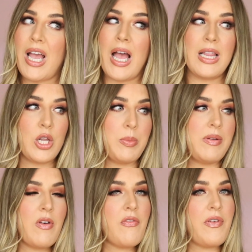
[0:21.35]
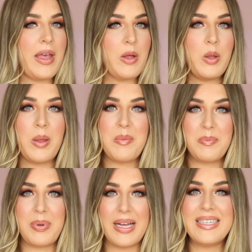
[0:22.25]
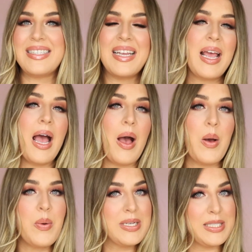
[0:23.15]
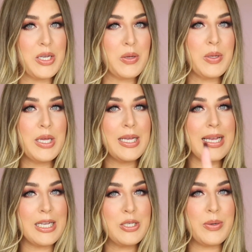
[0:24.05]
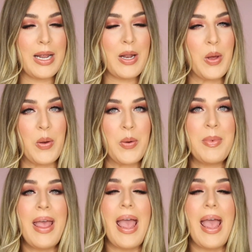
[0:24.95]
a little bit of a fail, but we still can do it at home.